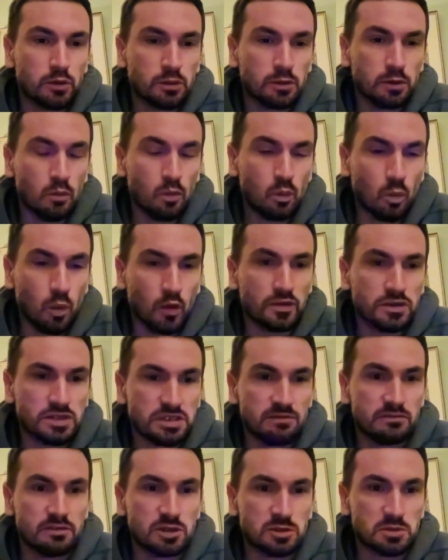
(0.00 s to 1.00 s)
What the
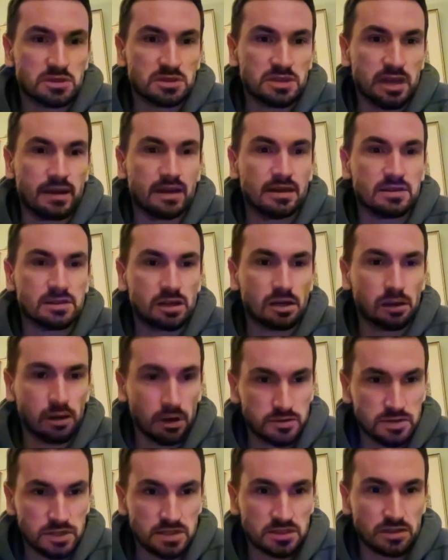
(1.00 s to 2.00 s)
Syrians were saying is
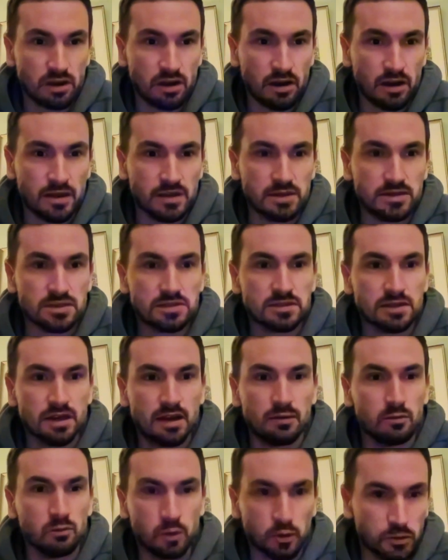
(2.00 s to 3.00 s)
close the skies
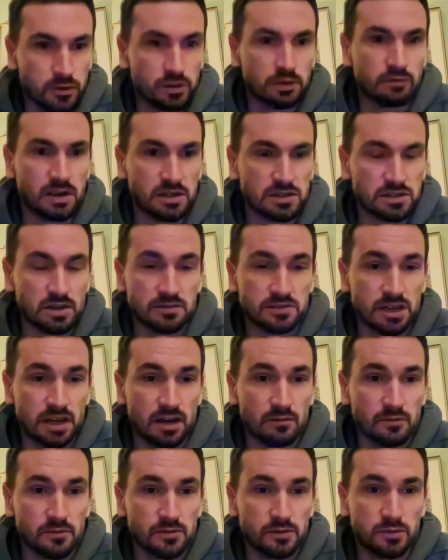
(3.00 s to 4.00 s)
and we'll do the rest
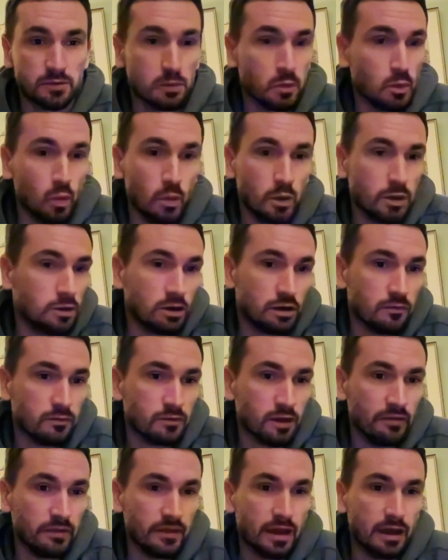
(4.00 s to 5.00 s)
ourselves. We could have
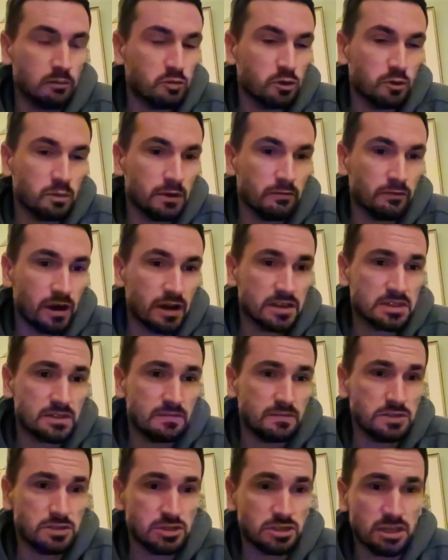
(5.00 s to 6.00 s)
done that. It would have been
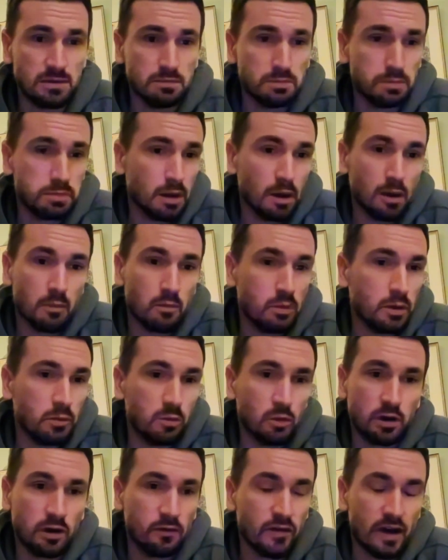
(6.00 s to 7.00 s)
relatively cheap, and we
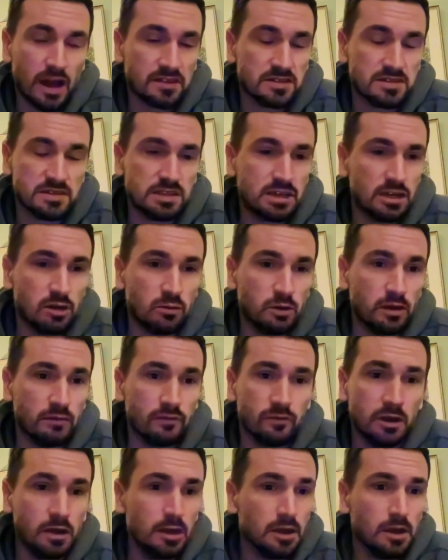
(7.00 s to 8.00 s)
wouldn't have had to deal
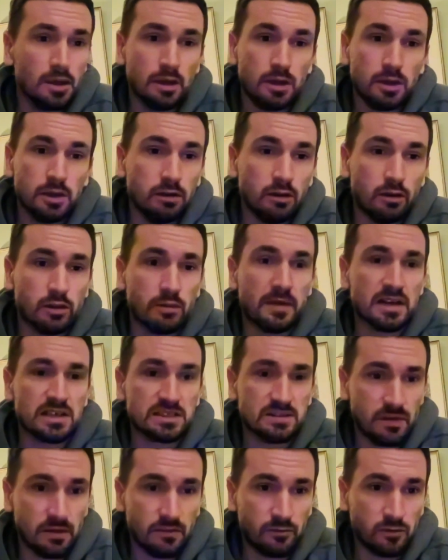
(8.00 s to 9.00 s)
with, the
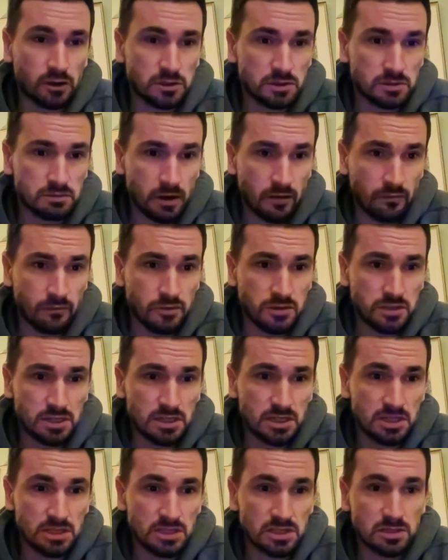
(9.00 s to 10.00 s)
massive influx of
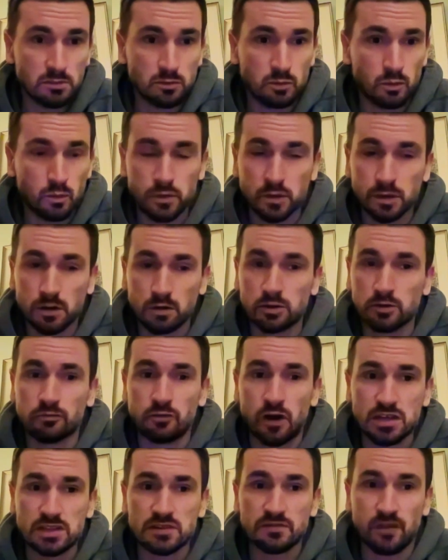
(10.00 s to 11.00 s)
refugees, the
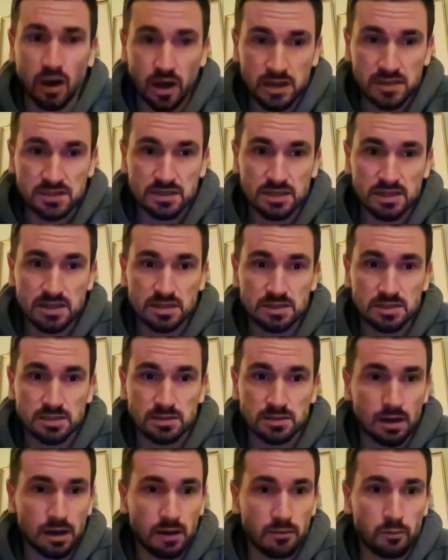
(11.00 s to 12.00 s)
rise of ISIS,
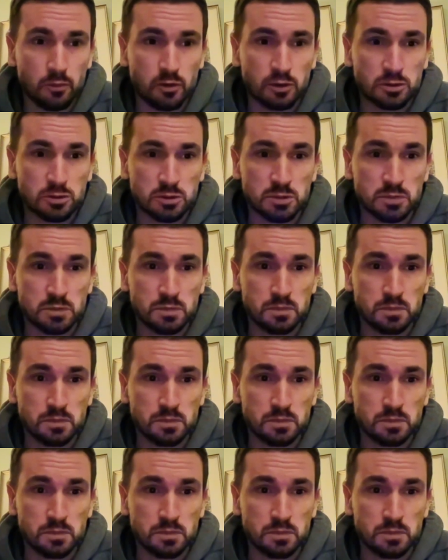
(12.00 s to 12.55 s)
which was,